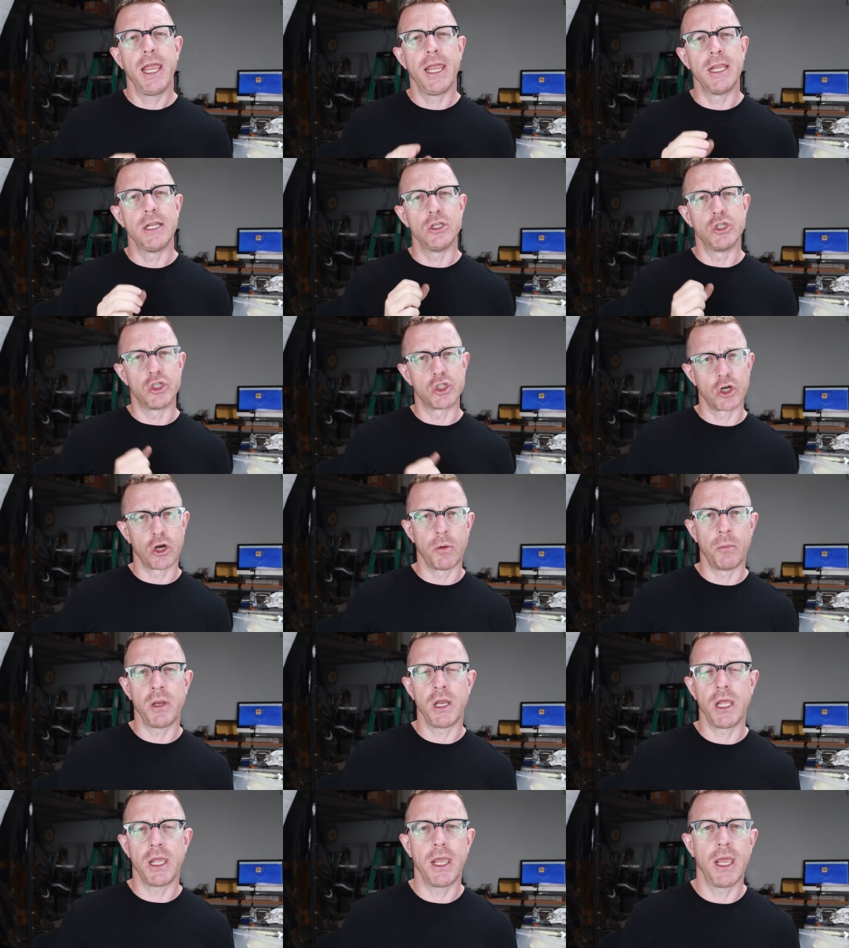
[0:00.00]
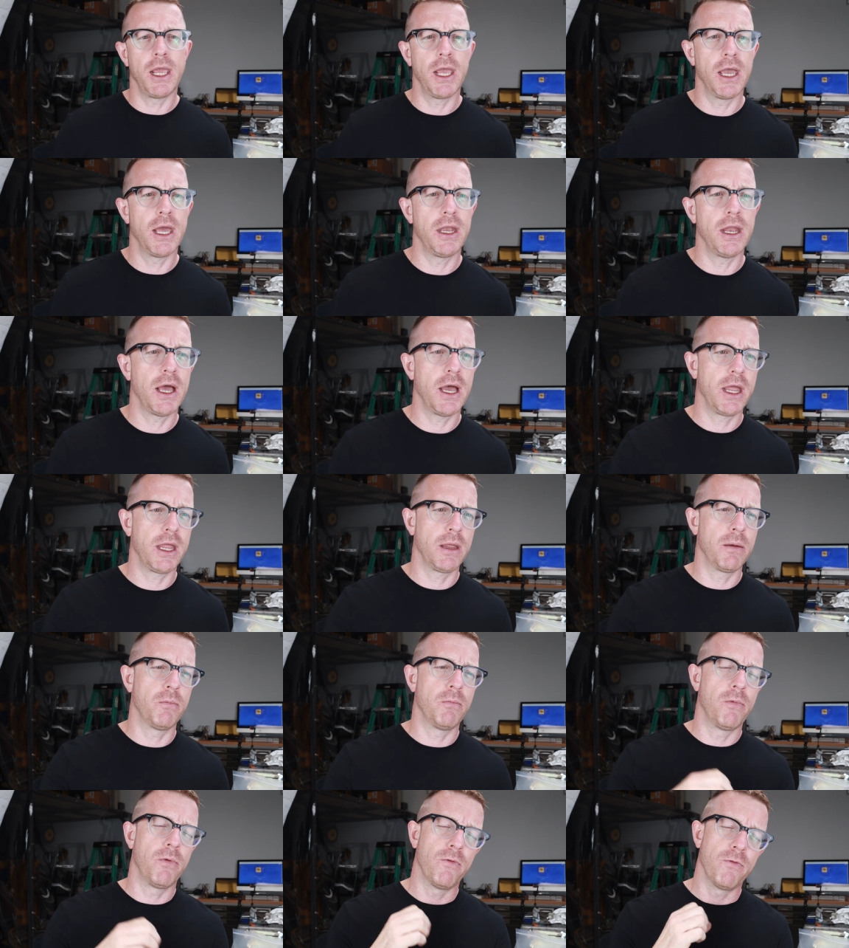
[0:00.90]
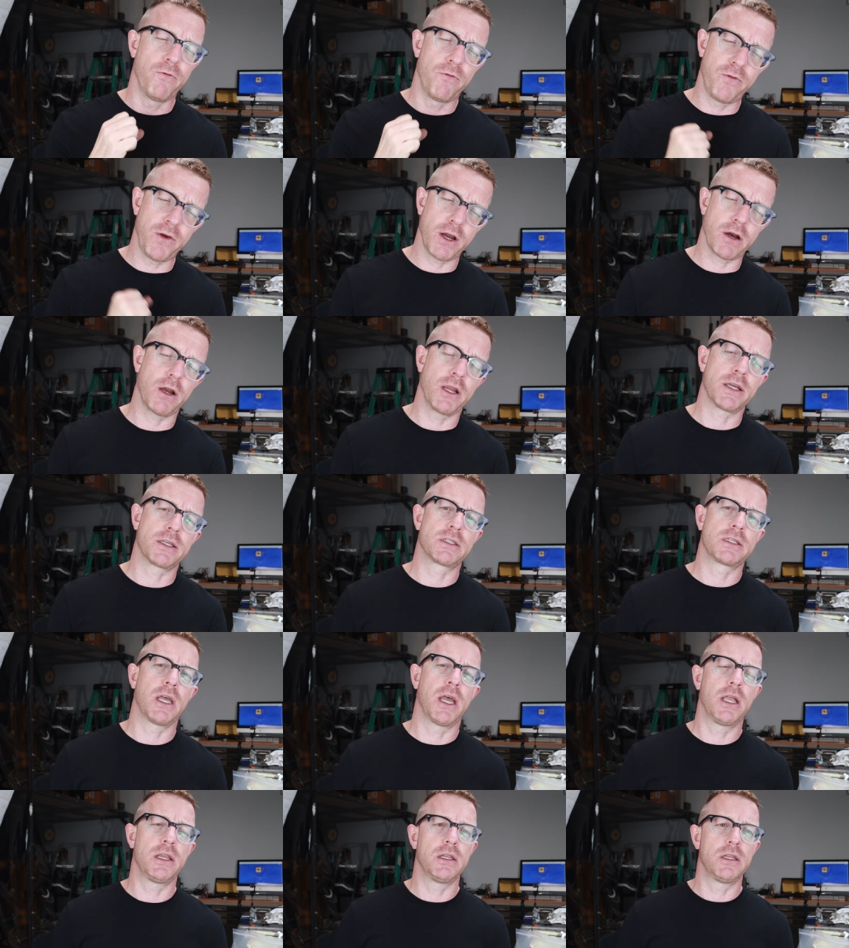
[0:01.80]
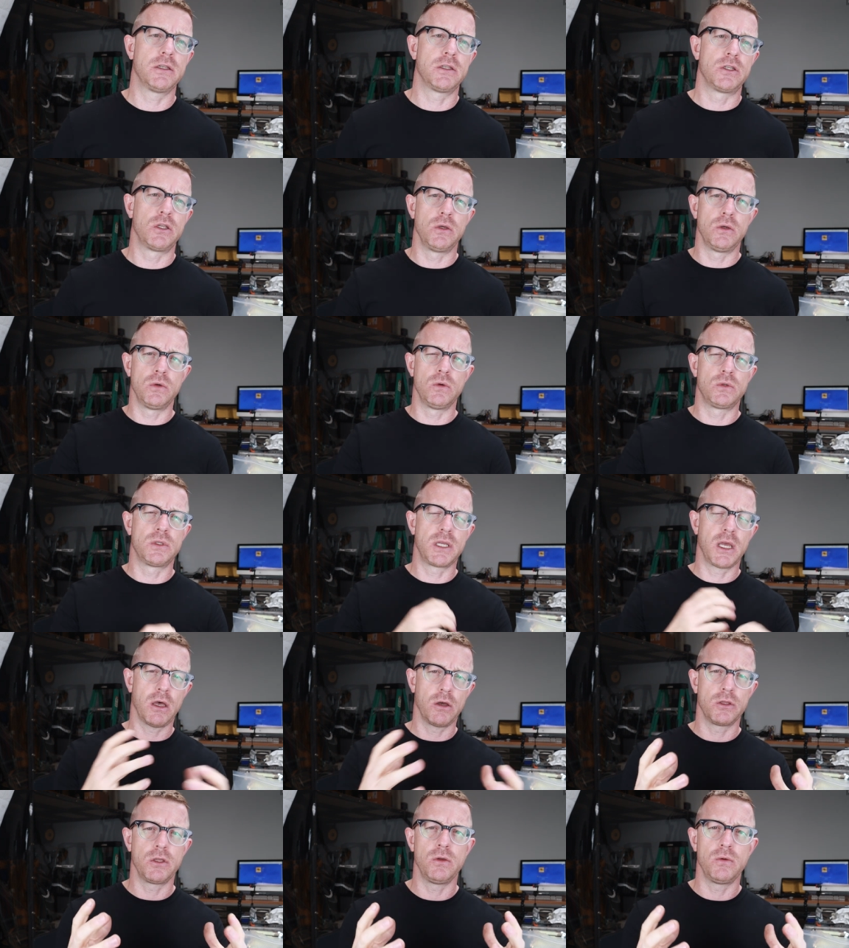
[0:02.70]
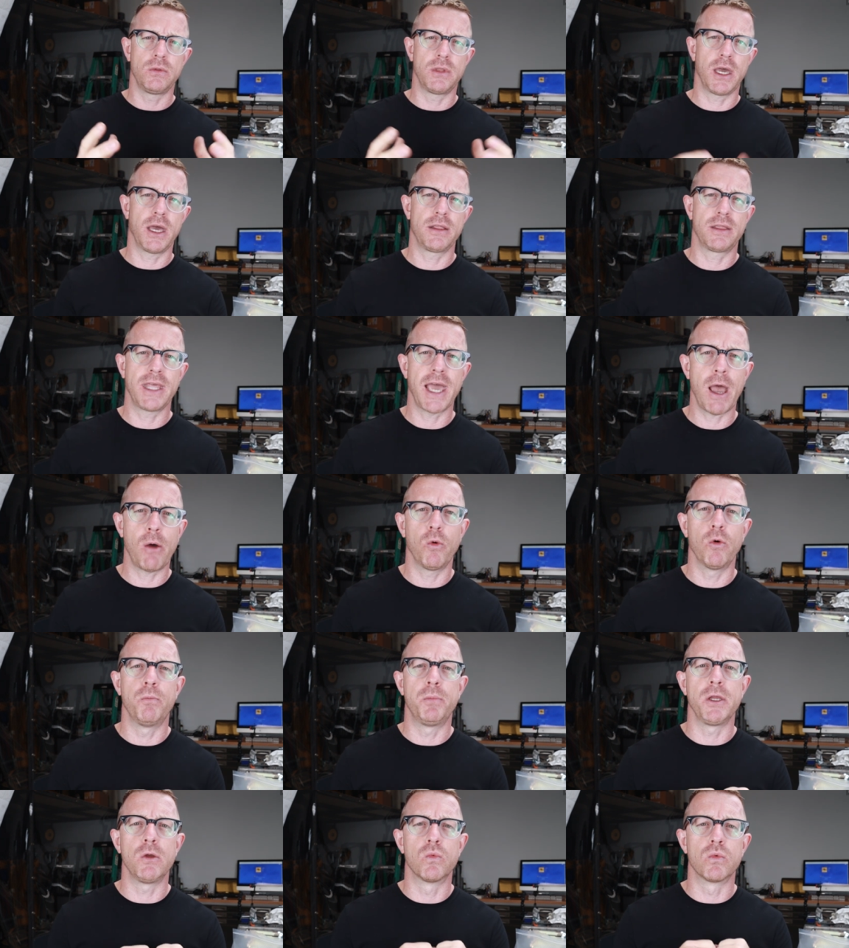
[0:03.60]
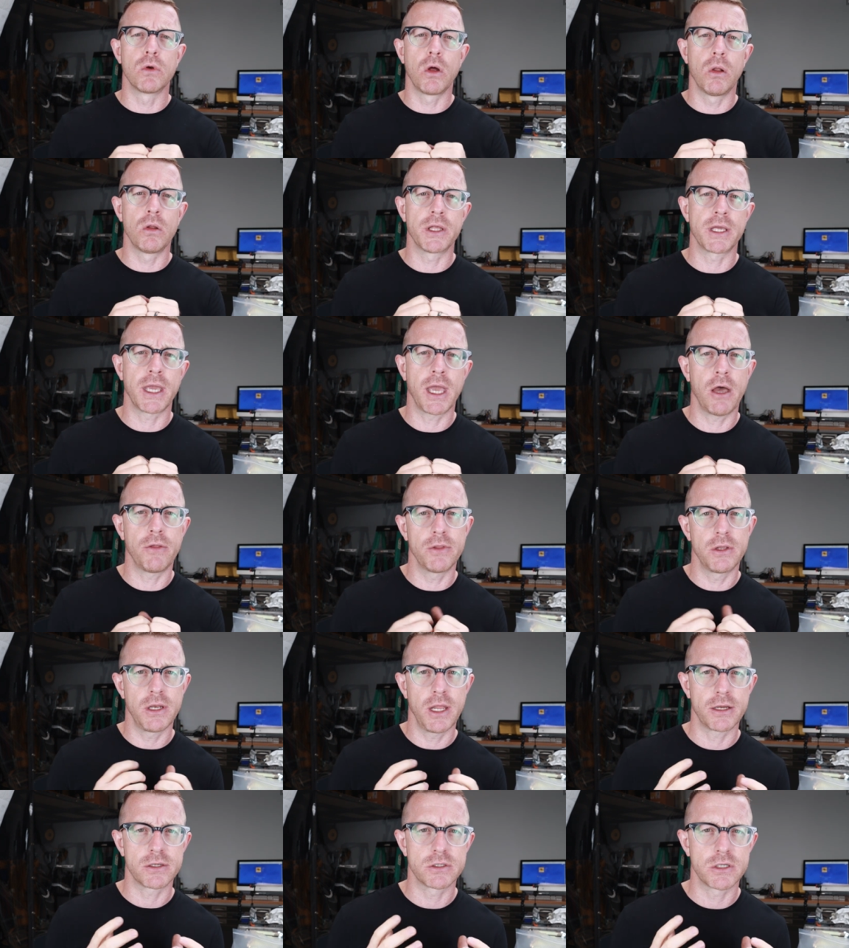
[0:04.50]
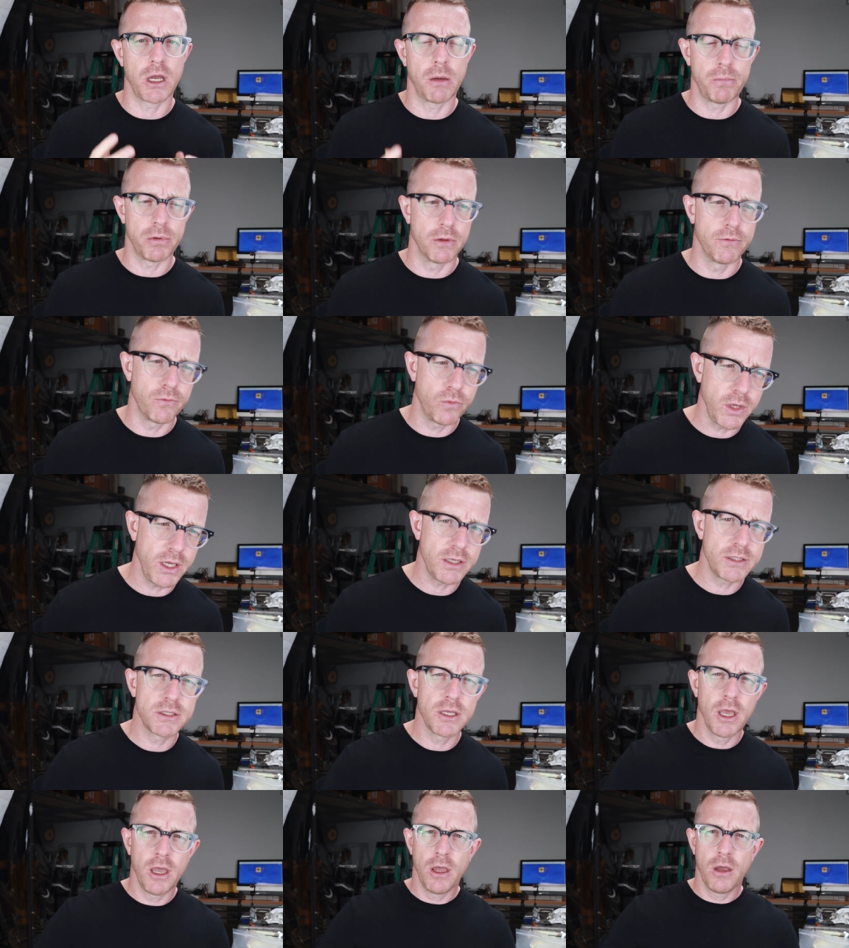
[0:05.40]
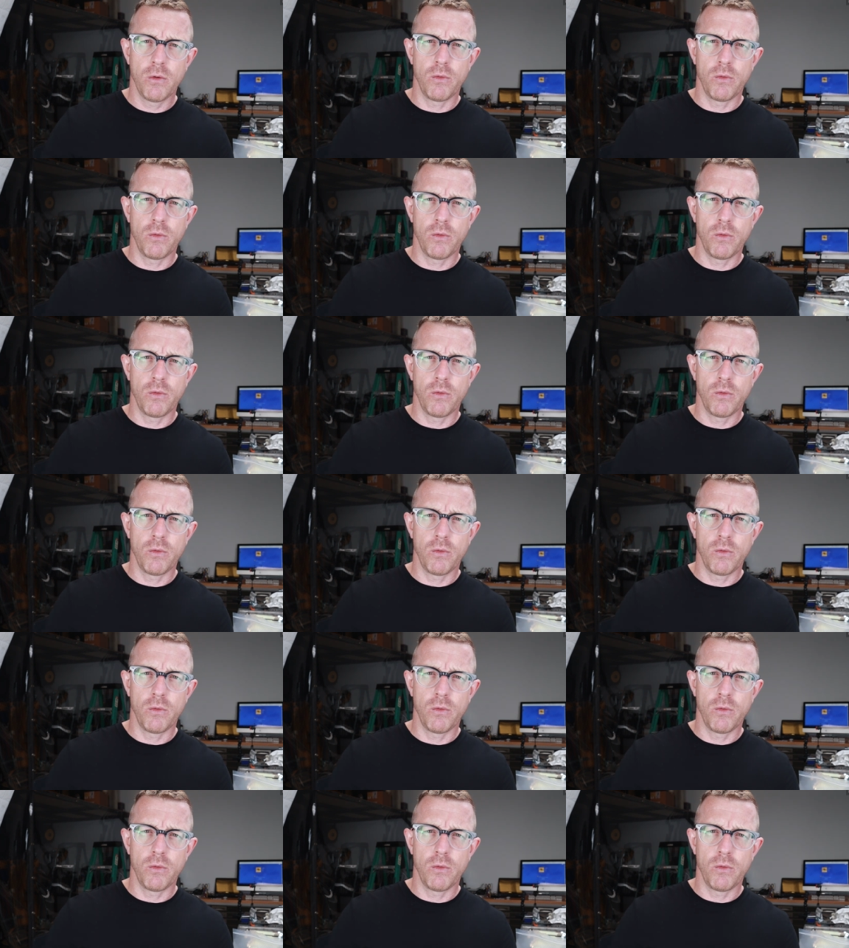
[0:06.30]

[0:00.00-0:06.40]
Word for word: in Germany. And I am very excited to tell you that that will be rolling out in the next couple of weeks.